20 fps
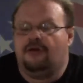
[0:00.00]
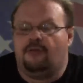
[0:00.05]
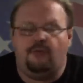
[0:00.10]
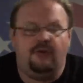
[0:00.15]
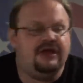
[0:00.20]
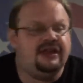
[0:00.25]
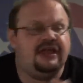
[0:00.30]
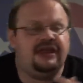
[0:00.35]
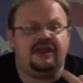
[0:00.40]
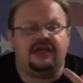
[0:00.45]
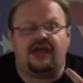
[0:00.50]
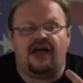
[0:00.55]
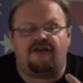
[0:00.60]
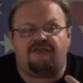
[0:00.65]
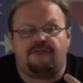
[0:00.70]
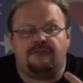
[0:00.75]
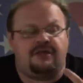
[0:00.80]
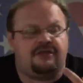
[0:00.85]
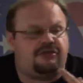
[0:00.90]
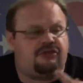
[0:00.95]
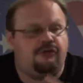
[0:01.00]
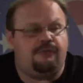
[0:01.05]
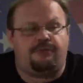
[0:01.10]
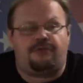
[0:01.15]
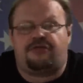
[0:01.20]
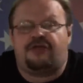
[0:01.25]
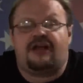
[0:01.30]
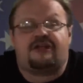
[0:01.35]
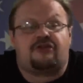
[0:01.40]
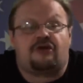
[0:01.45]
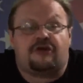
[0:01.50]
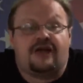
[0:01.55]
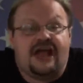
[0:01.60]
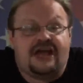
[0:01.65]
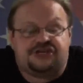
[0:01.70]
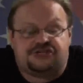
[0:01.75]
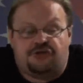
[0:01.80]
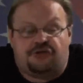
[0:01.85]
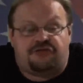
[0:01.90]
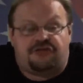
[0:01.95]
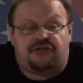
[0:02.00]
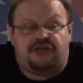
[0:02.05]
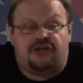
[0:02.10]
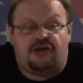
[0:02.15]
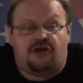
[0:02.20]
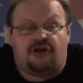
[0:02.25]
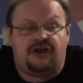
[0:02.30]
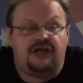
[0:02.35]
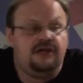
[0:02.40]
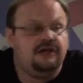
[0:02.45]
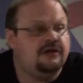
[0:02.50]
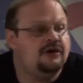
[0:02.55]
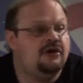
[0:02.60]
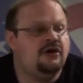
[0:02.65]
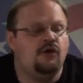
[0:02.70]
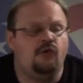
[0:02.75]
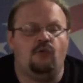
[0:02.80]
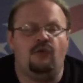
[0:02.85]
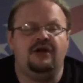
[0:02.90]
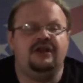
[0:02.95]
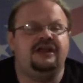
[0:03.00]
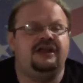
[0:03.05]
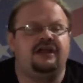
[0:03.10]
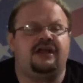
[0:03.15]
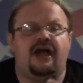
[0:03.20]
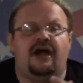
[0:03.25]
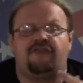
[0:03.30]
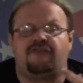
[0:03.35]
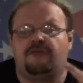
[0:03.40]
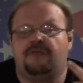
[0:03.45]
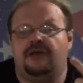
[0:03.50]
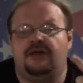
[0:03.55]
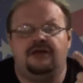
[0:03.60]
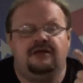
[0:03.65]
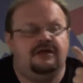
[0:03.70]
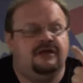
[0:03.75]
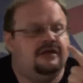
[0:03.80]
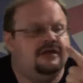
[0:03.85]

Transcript: We need a government to protect our national security. We need a government